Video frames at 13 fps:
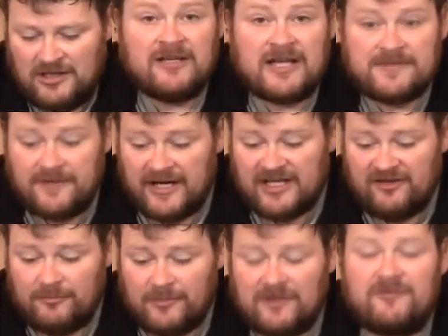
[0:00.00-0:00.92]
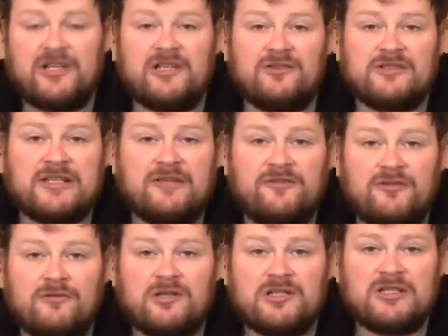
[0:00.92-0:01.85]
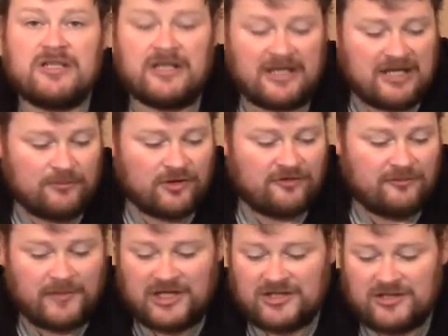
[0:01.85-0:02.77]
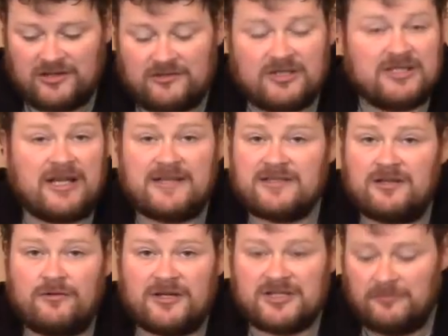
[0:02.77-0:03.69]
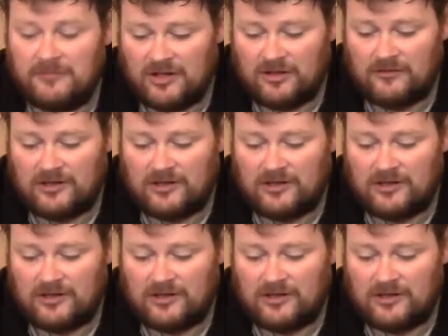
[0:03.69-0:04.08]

As with any of my videos, if you want to get any more information, just ask a question below.